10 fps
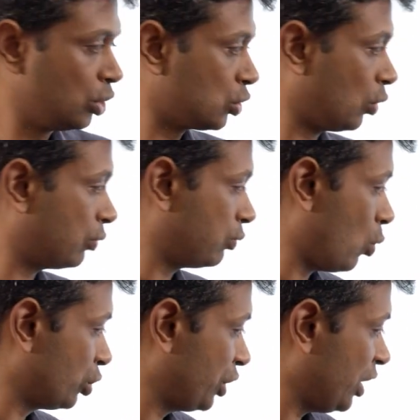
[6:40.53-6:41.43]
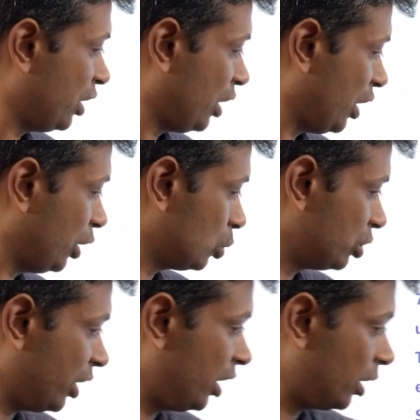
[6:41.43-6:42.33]
So 14 into
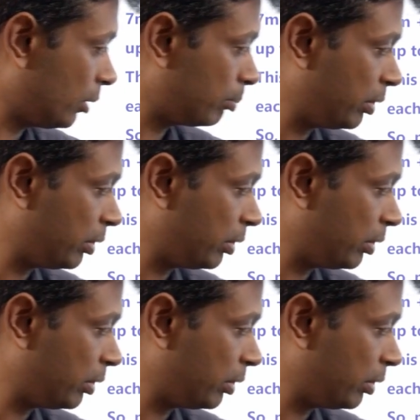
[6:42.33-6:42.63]
3